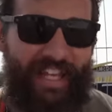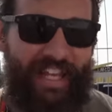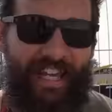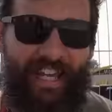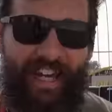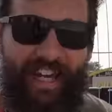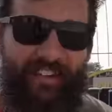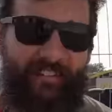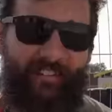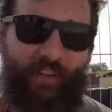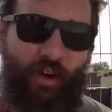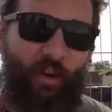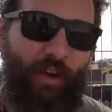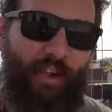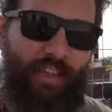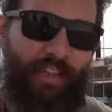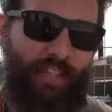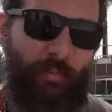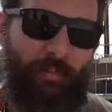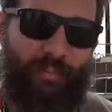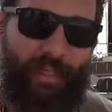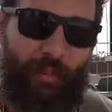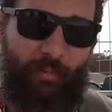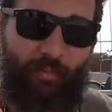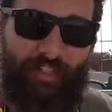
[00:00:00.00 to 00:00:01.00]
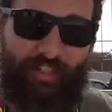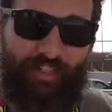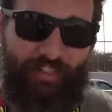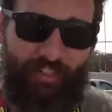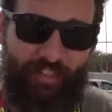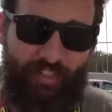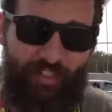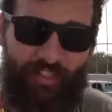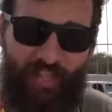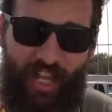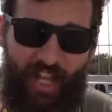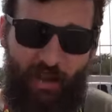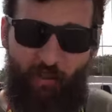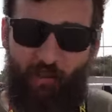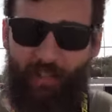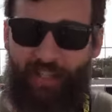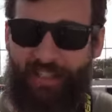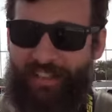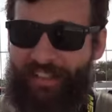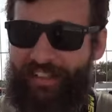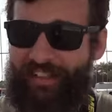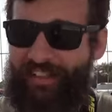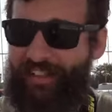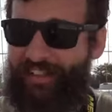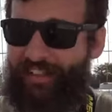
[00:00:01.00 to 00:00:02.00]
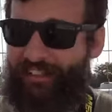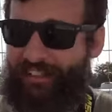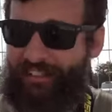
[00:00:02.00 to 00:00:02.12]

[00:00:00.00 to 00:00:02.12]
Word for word: and I have no idea what type of condition that one is.